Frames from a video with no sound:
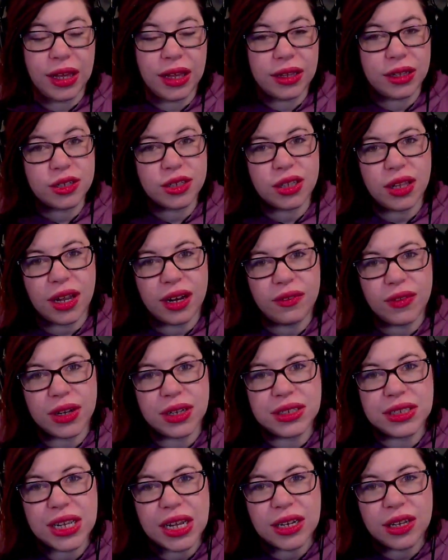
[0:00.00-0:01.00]
there's a lot of
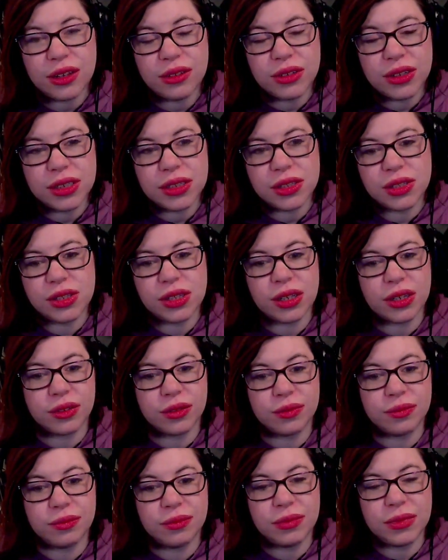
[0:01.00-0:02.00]
undead units.
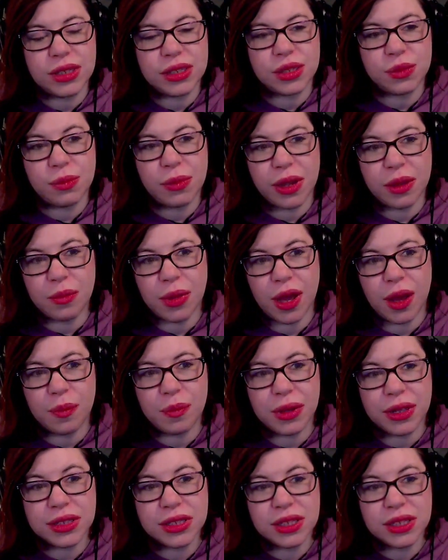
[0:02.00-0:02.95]
So this might pop in